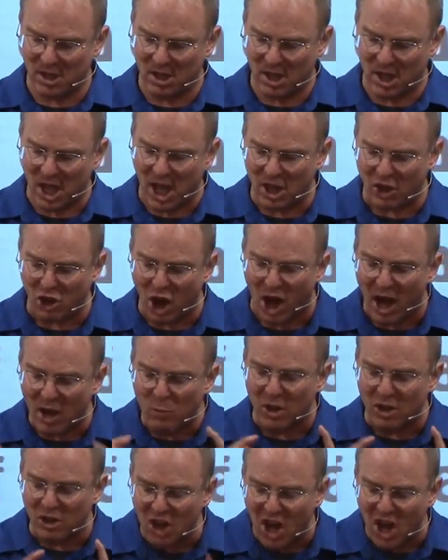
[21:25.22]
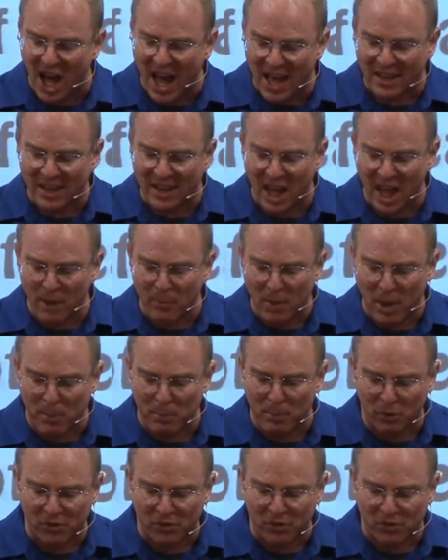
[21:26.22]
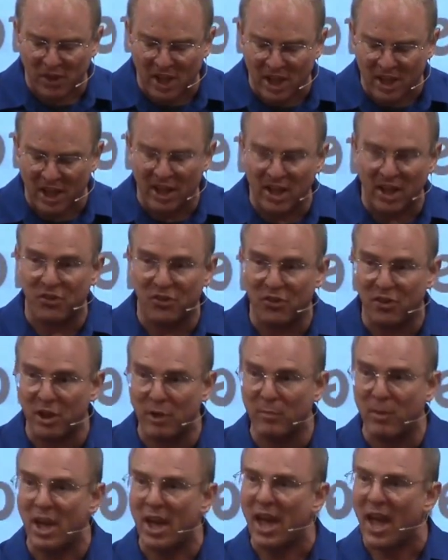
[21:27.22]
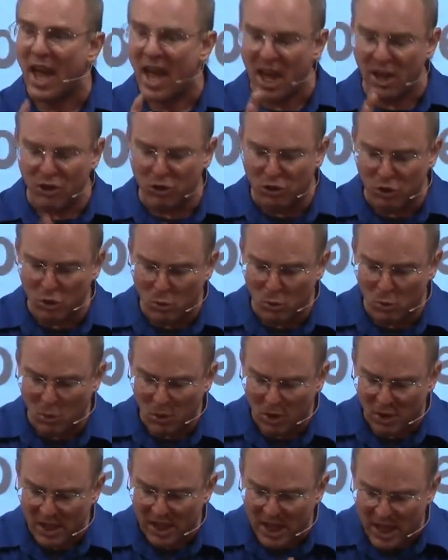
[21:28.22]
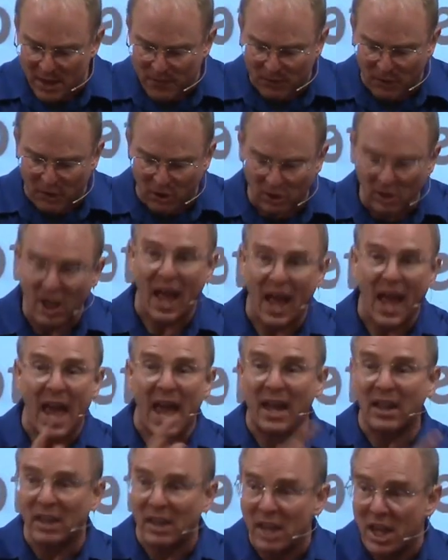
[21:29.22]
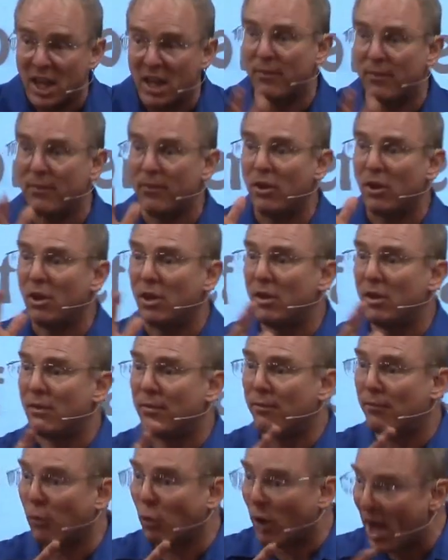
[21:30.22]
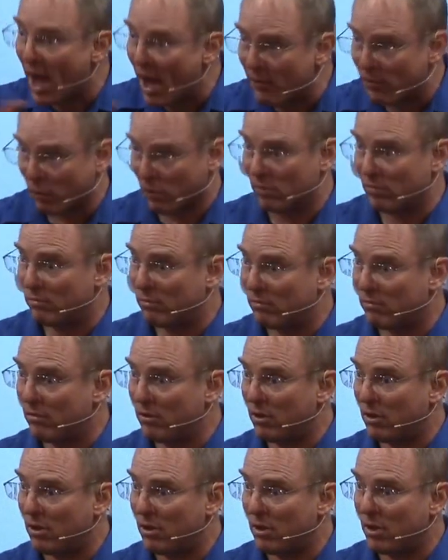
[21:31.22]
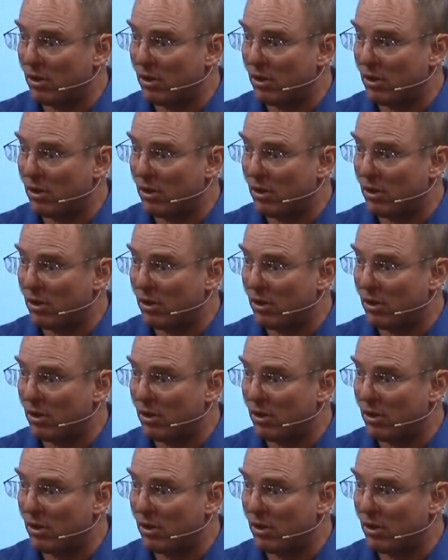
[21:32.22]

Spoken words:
And God would not let people sin against him and do evil and live forever.